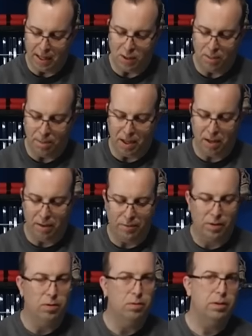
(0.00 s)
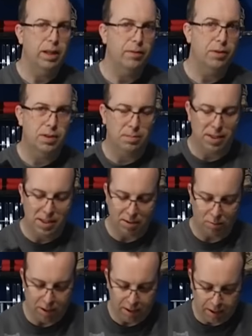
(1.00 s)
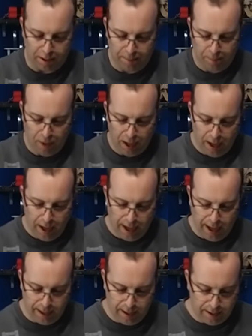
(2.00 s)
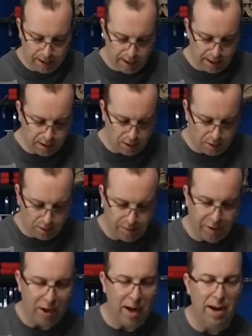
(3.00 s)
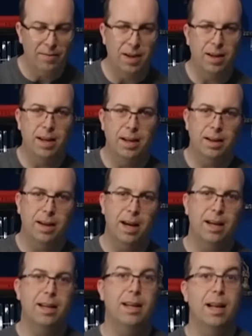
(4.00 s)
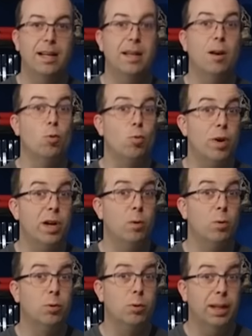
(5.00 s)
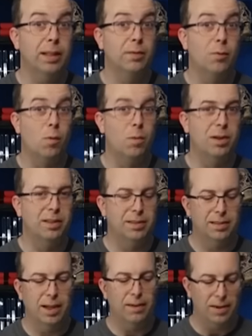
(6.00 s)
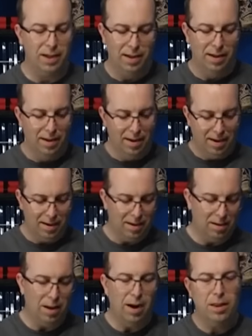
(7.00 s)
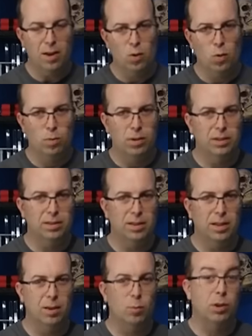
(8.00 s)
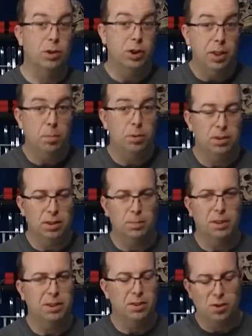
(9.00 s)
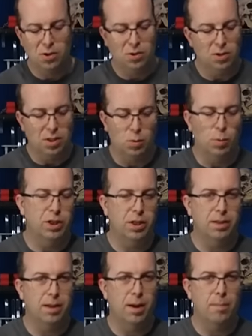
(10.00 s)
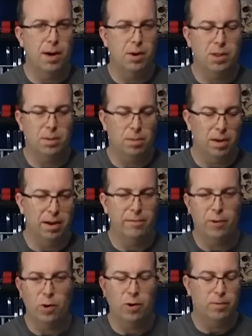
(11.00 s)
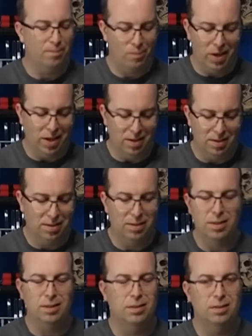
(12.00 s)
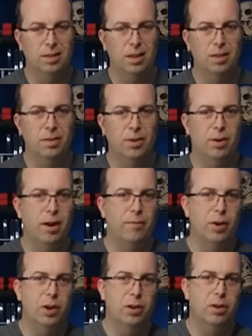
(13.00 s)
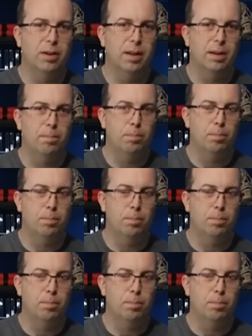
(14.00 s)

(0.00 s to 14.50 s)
actually big enough to give you some decent runtime. And uh, this thing is also very heavy, indicating it has a real transformer inside of it. Uh, a lot of the newer ones, uh, the real cheap ones especially, just use a switching type power supply inverter, and it's it's uh, they're not very good. They